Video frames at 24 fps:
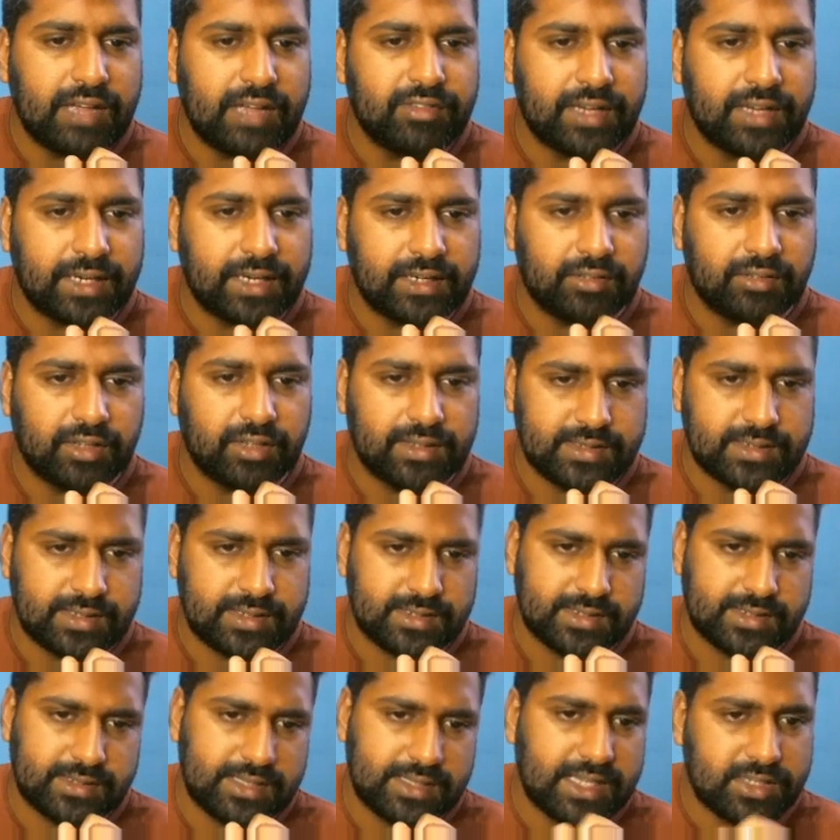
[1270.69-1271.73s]
negative
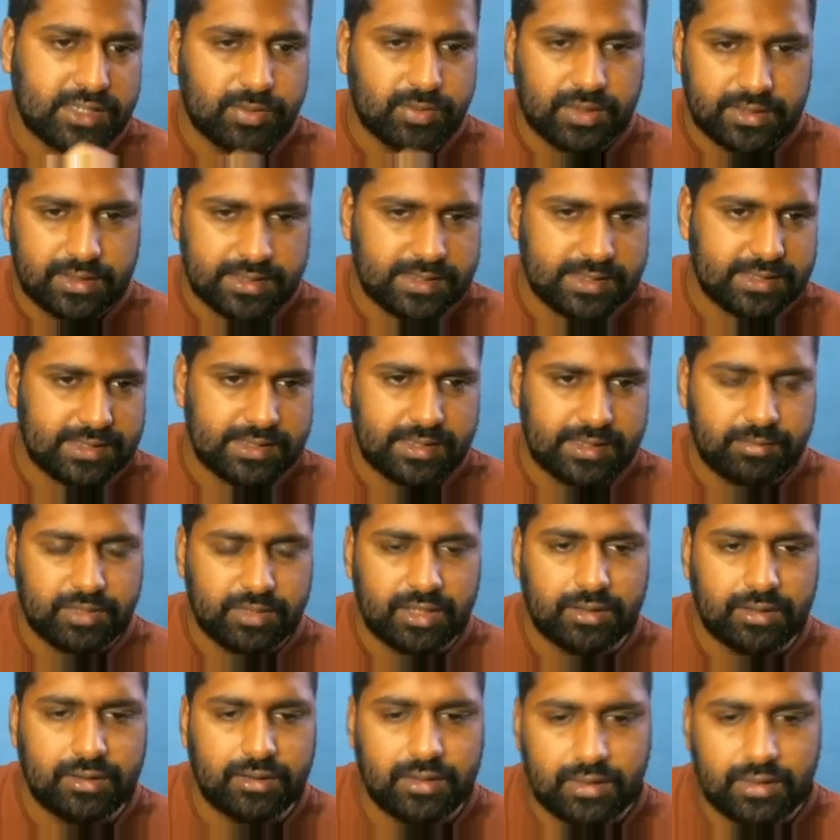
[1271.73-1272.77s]
answers. That's why this is the same
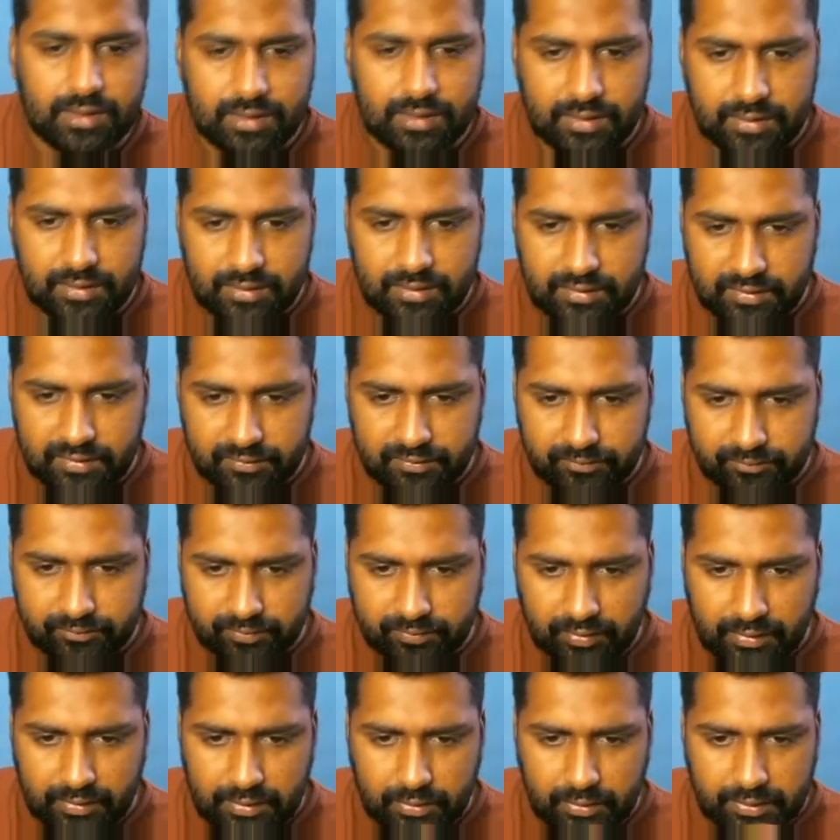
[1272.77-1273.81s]
thing.
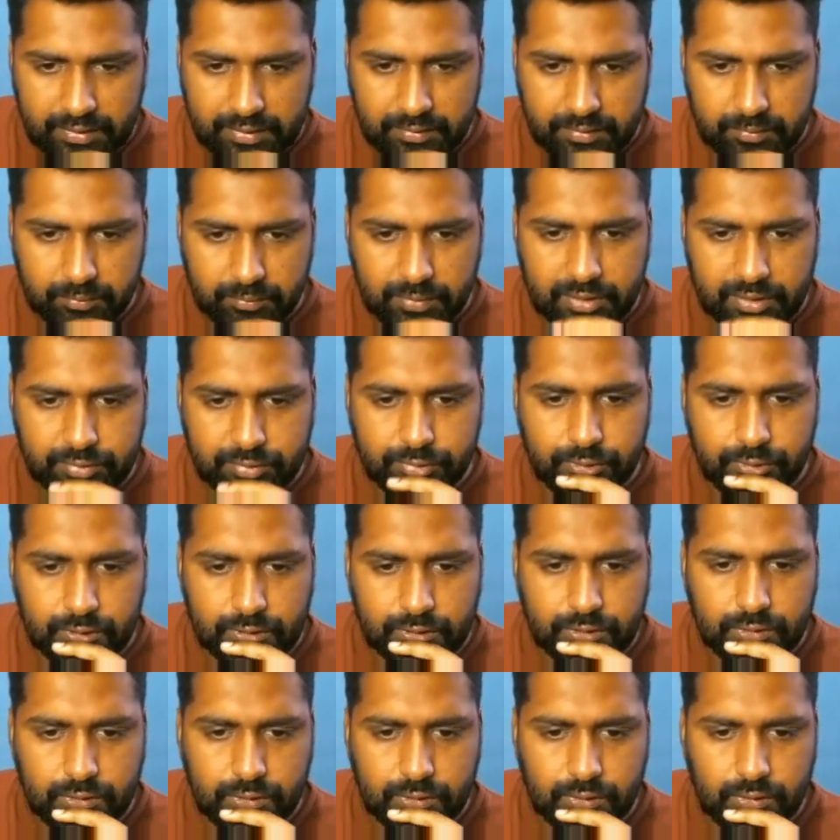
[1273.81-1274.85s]
Okay, but for
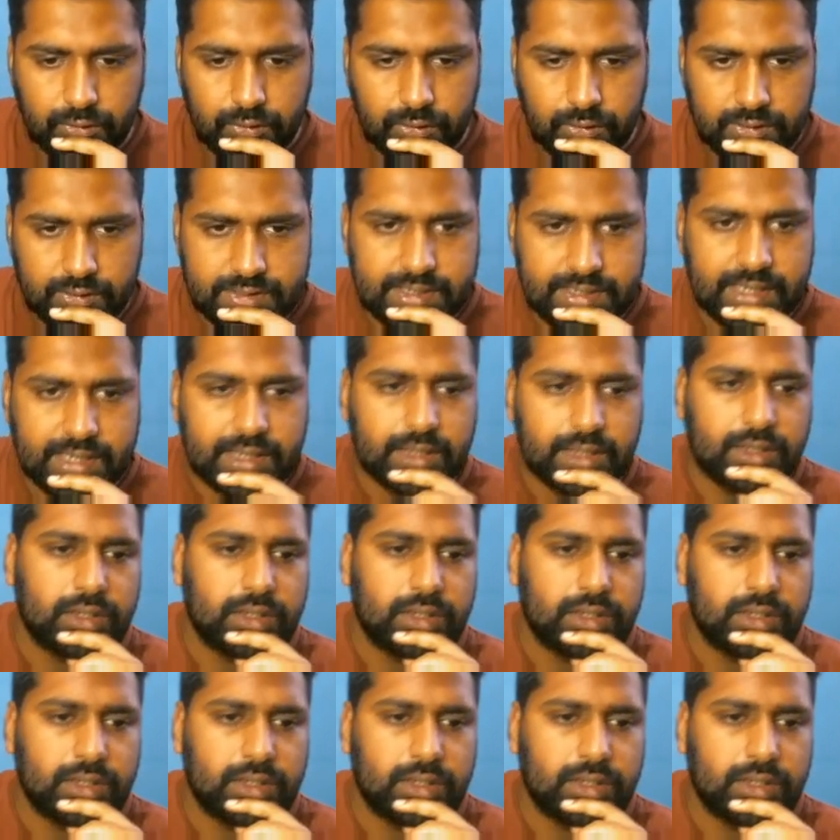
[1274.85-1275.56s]
cosec,